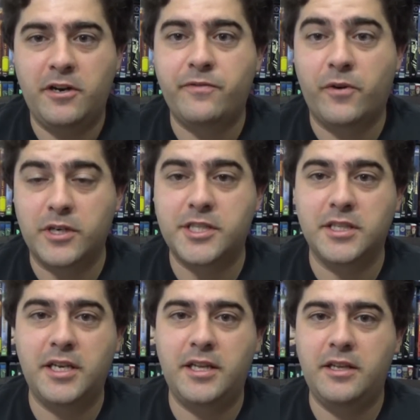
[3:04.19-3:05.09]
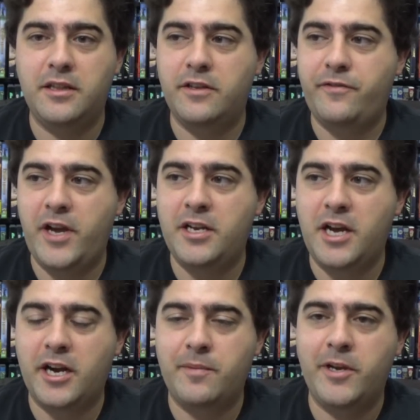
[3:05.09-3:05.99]
Unfortunately, the fan
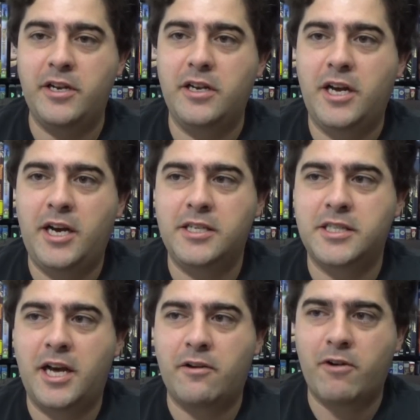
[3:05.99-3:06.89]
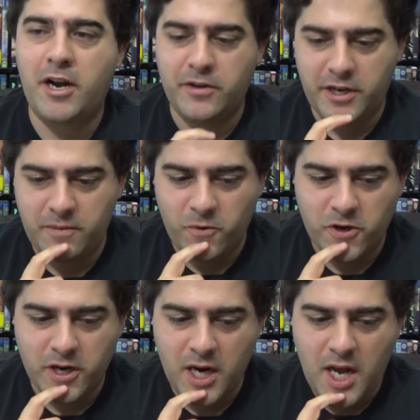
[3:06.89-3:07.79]
document is not around
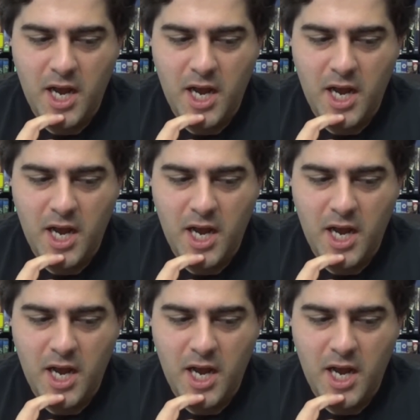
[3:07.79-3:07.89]
anymore.